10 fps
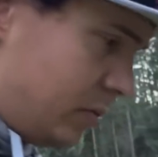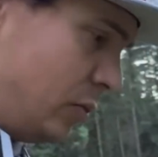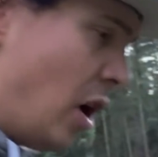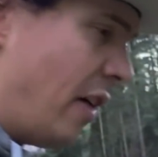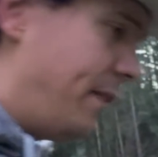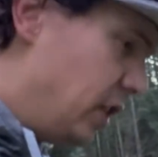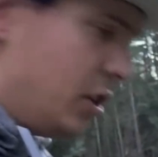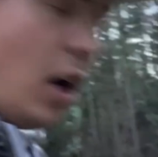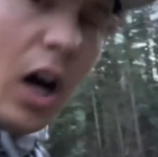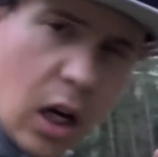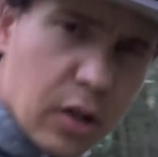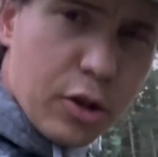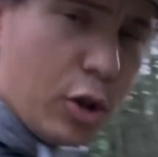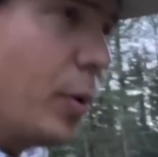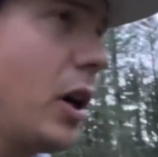not feeling
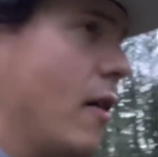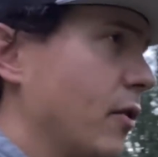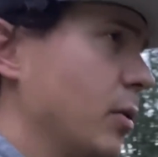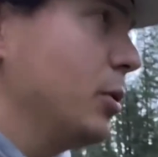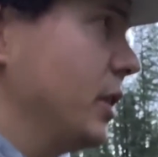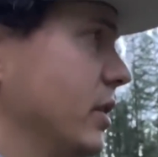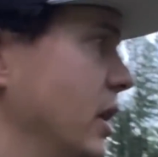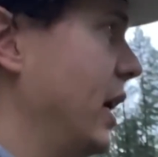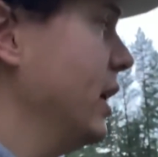super comfortable here today,